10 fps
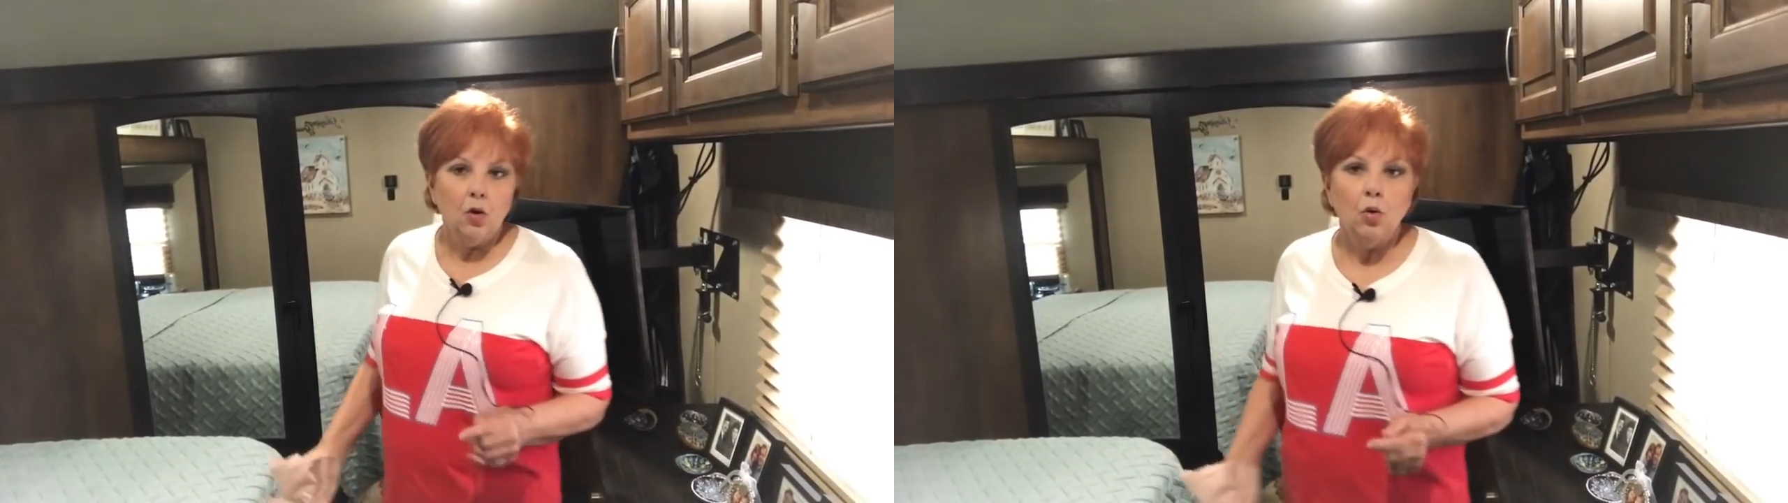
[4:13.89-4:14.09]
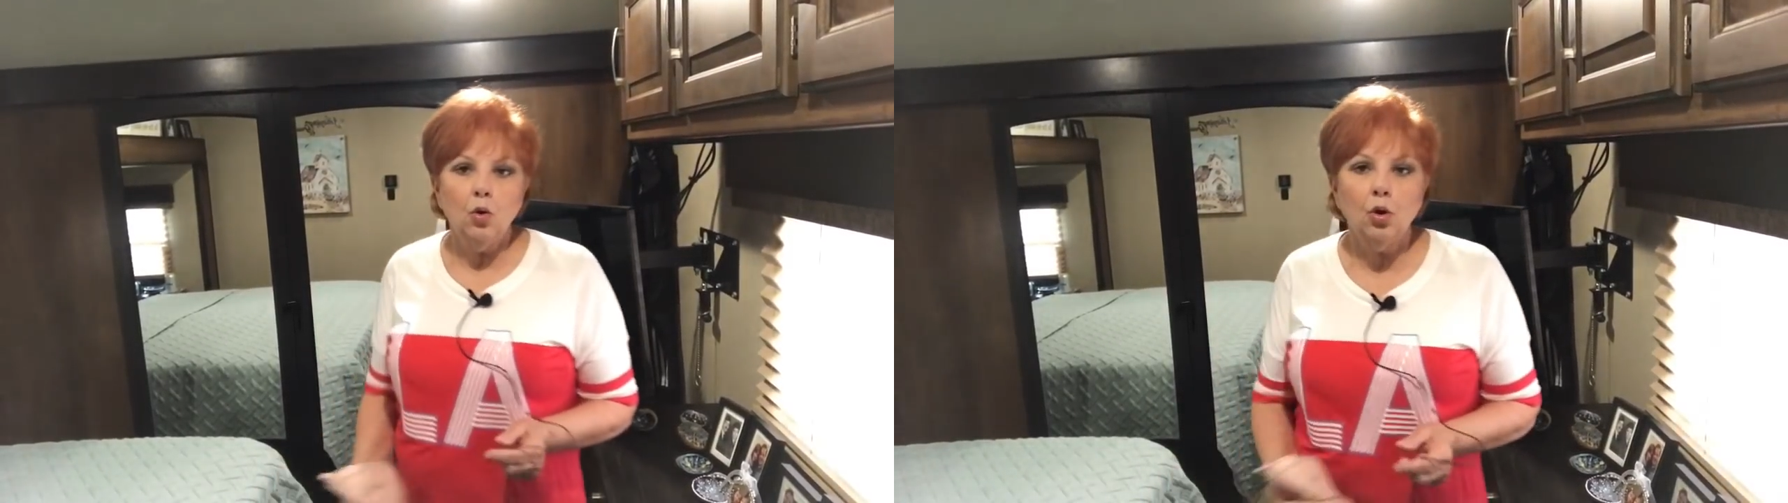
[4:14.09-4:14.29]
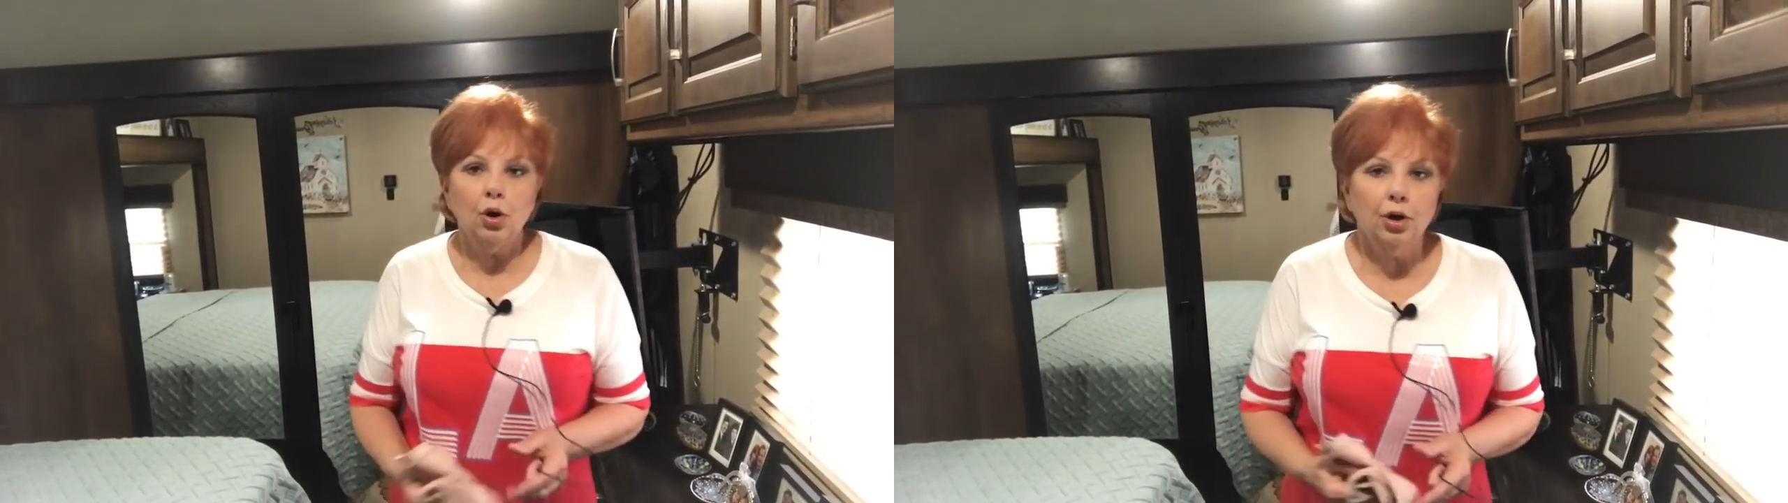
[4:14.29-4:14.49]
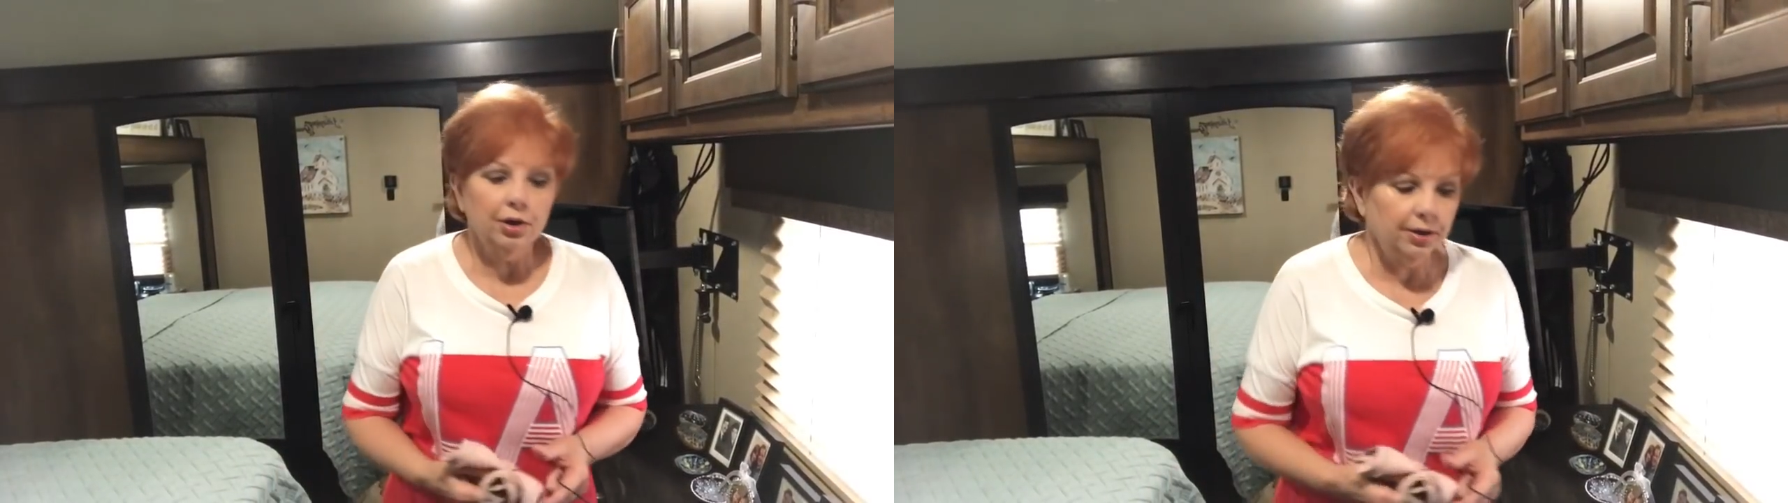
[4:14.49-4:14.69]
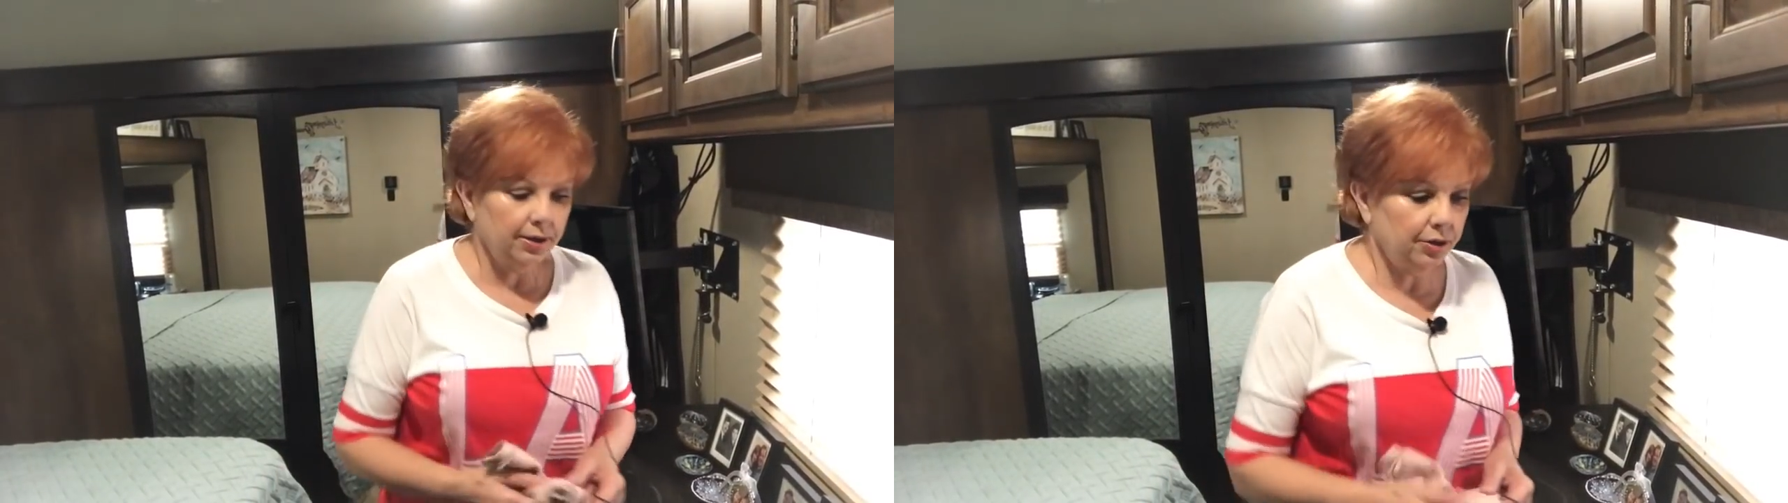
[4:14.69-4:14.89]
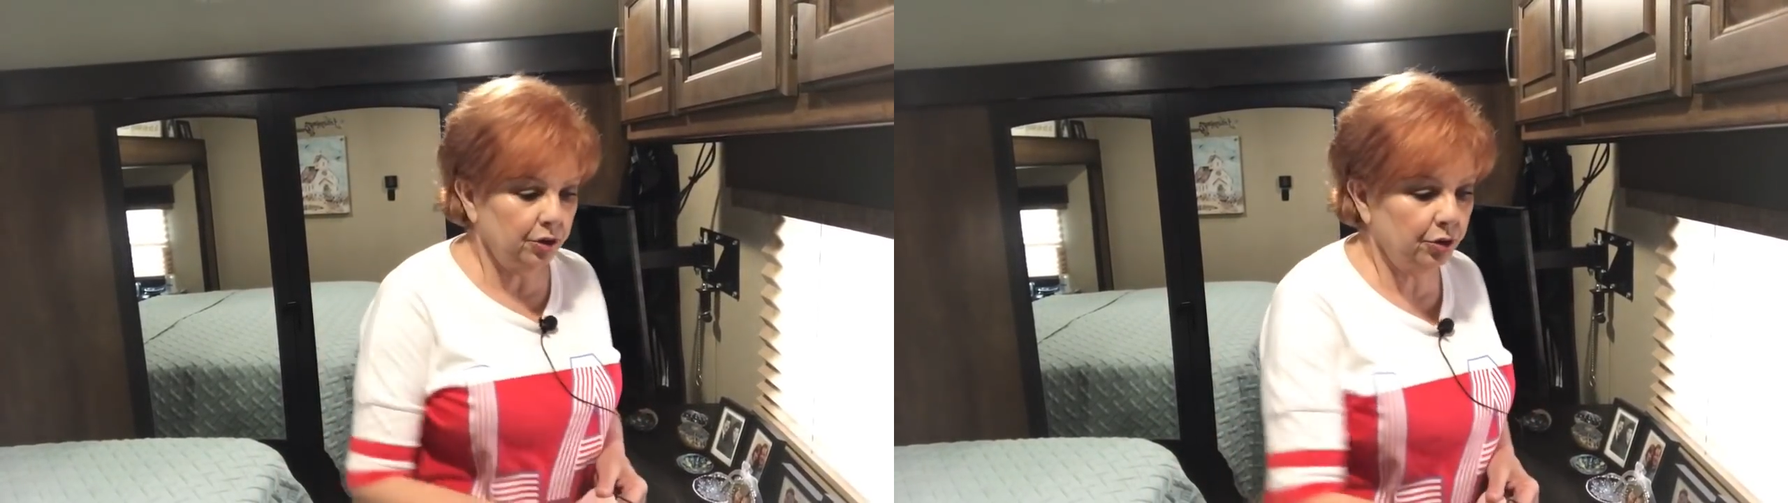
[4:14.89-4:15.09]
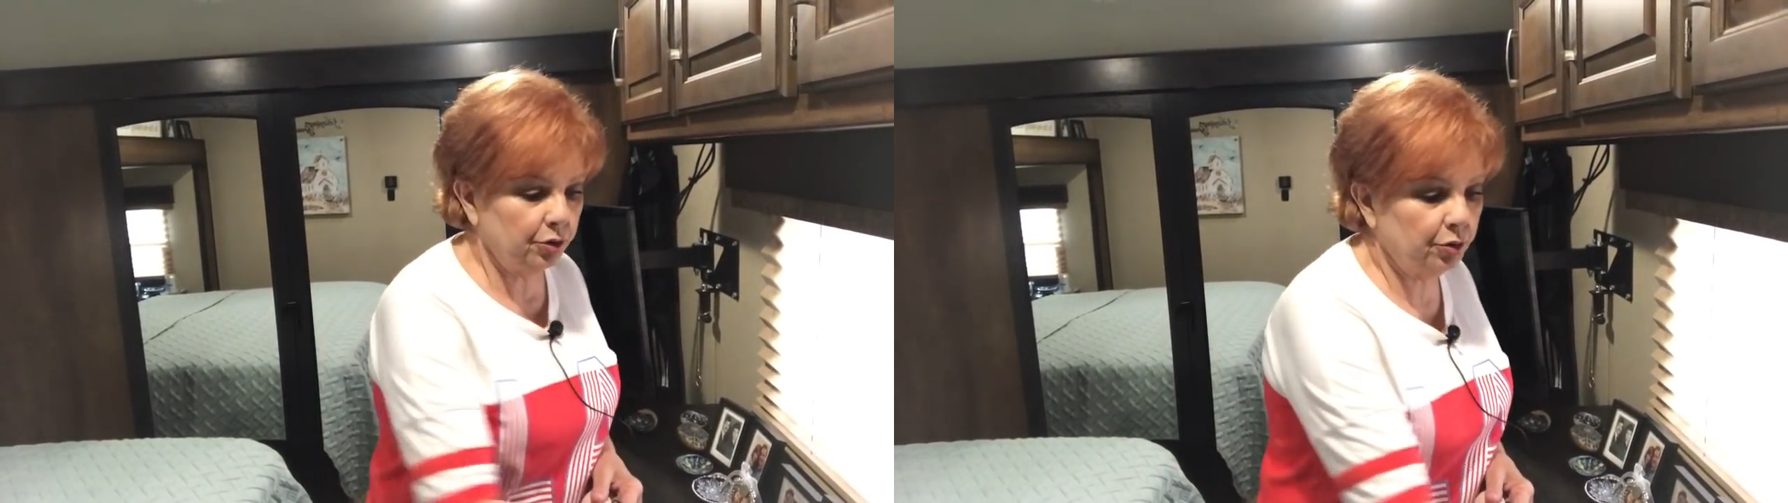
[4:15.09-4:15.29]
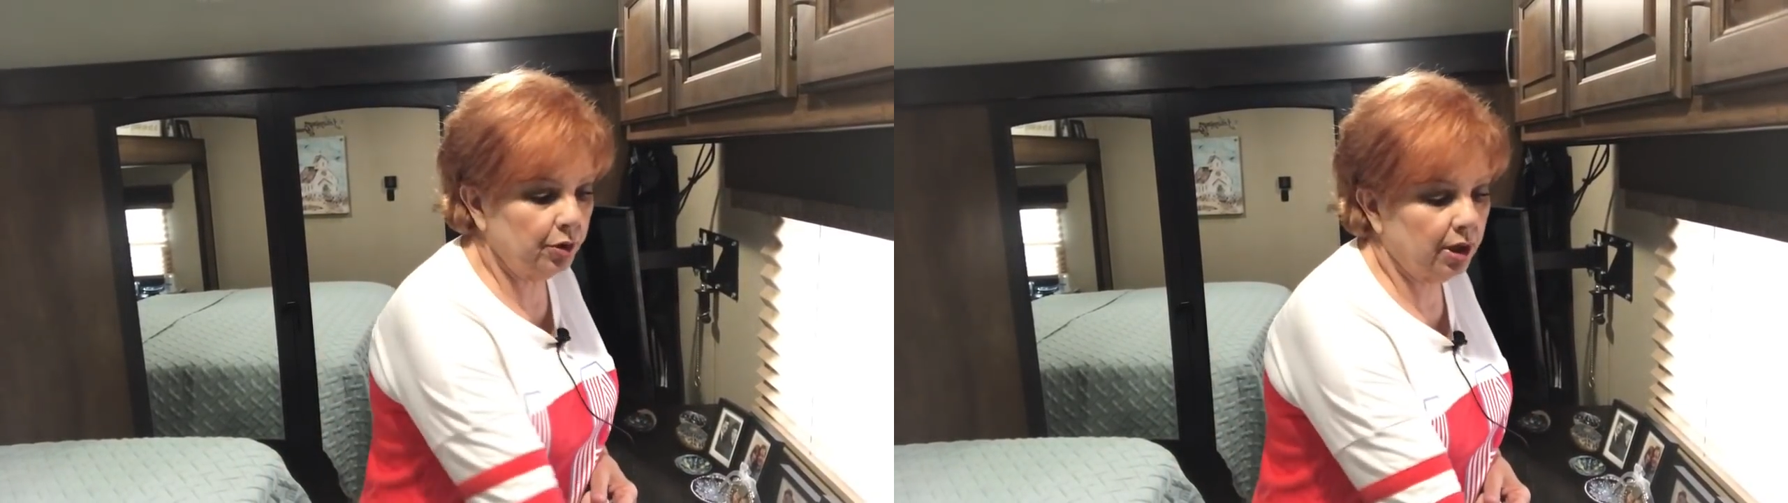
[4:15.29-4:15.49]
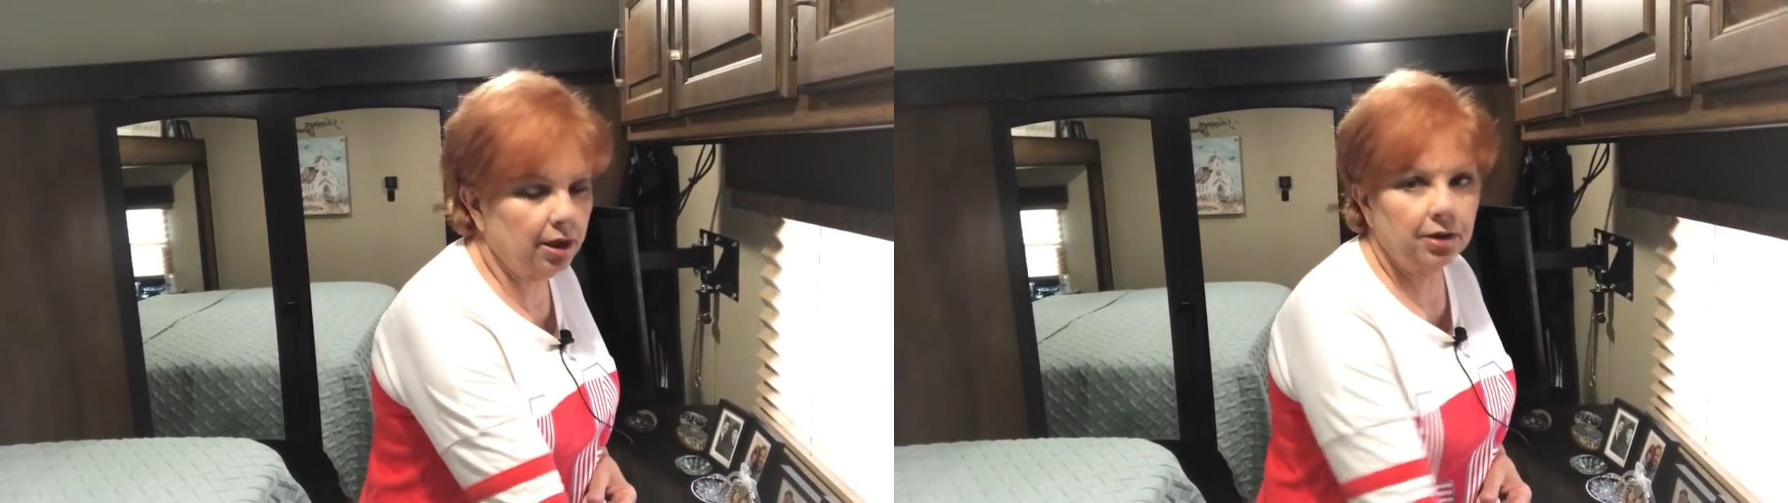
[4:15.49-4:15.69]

or you